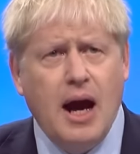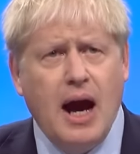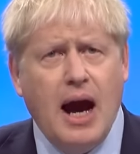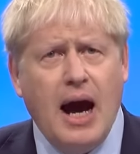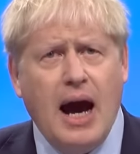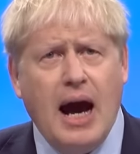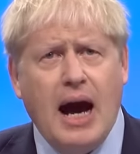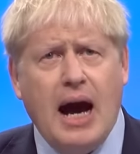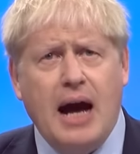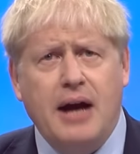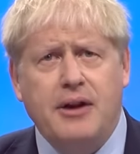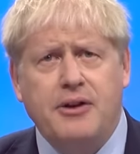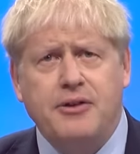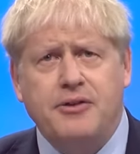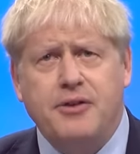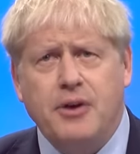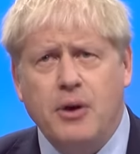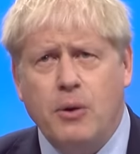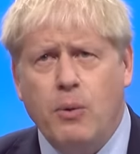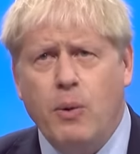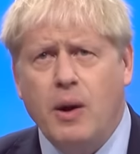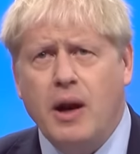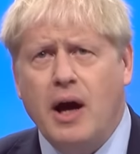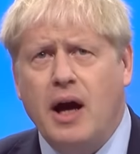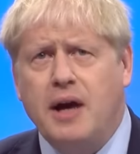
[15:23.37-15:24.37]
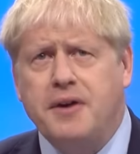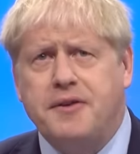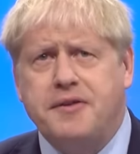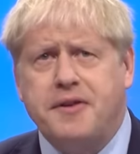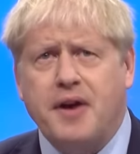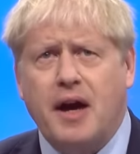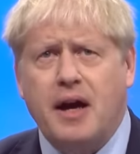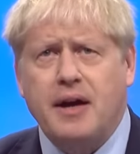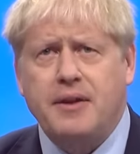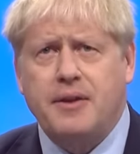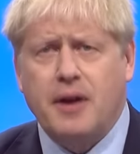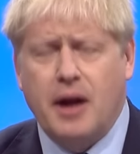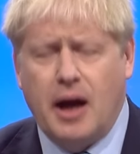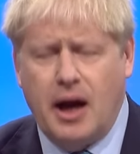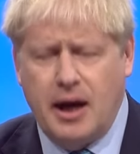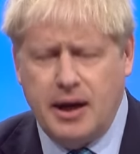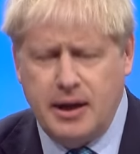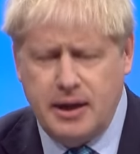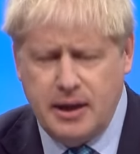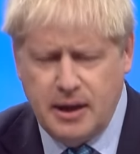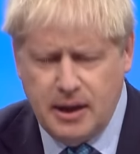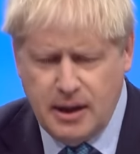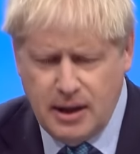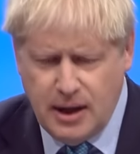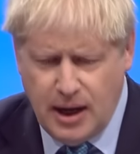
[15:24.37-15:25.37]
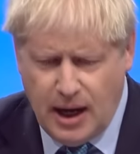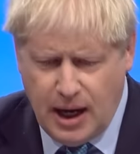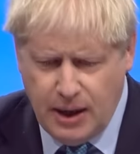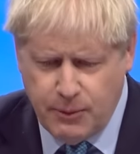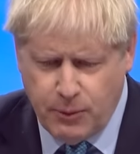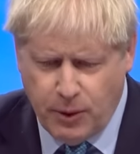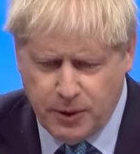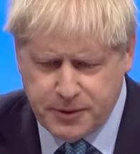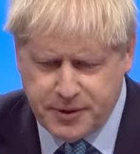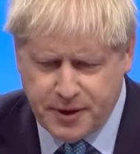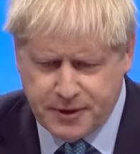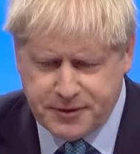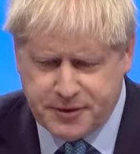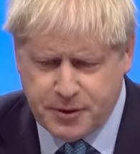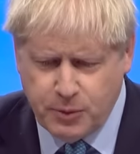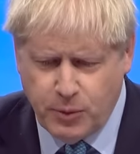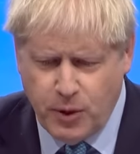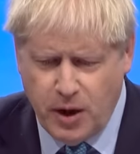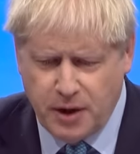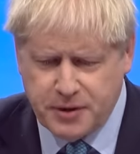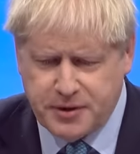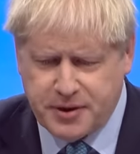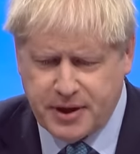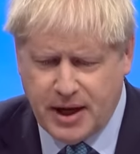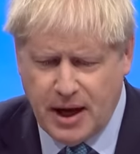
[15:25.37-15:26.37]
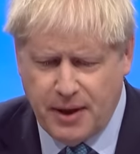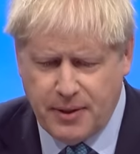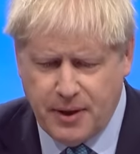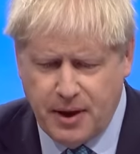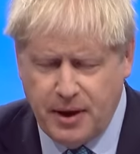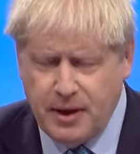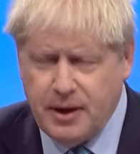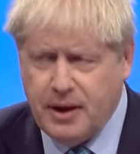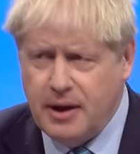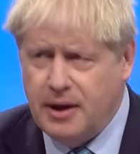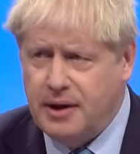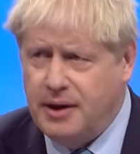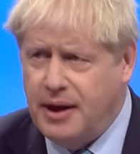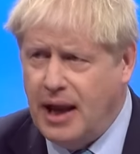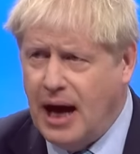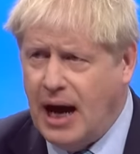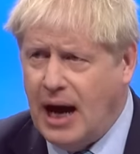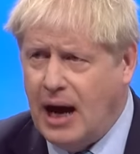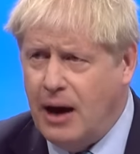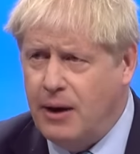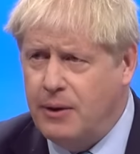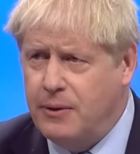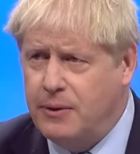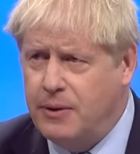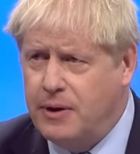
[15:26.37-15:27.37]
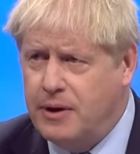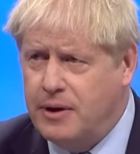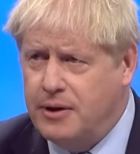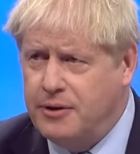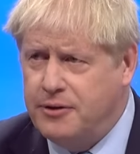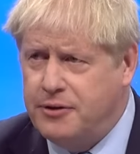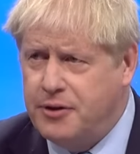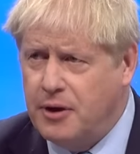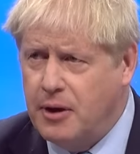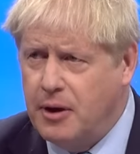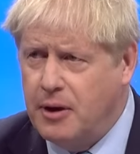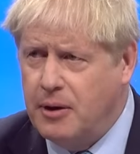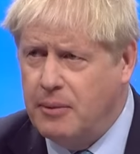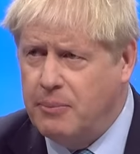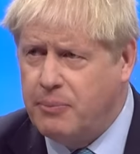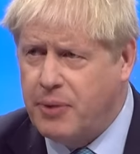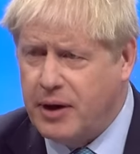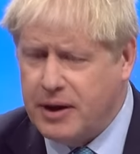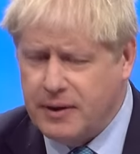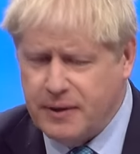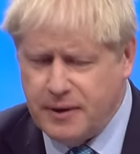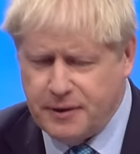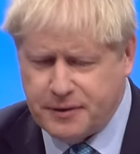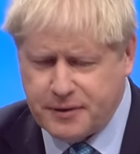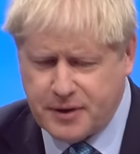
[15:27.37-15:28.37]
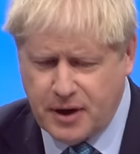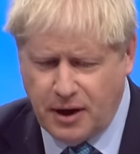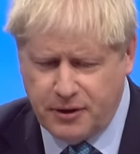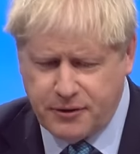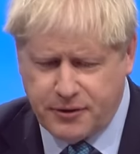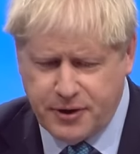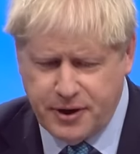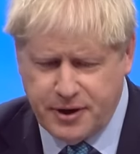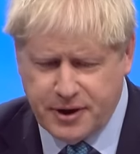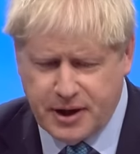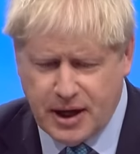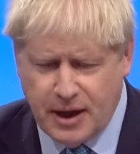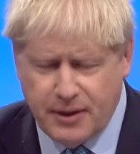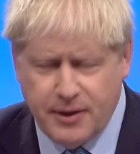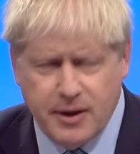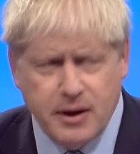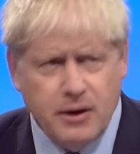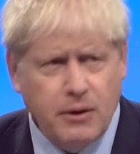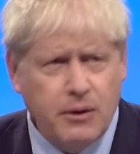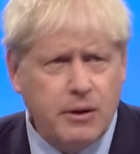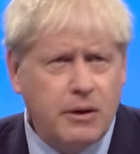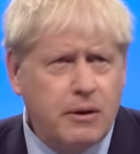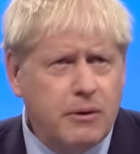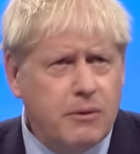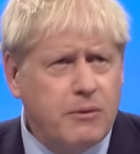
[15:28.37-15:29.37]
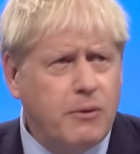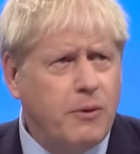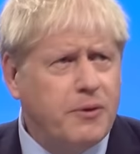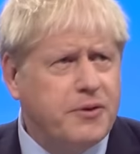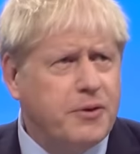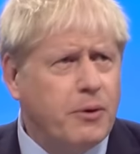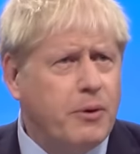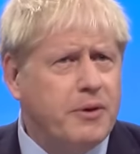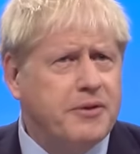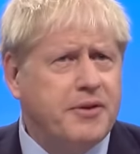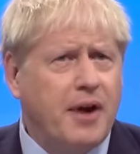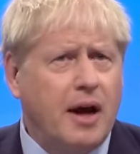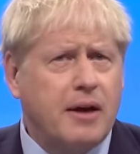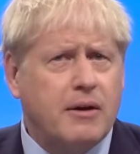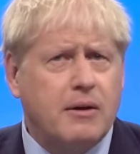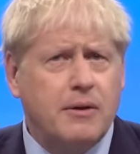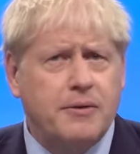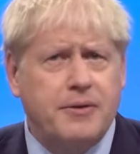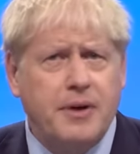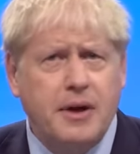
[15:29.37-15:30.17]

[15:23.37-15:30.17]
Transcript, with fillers: And when I say that I, I want us to work together now to bring this country together, you're, of course you're entitled.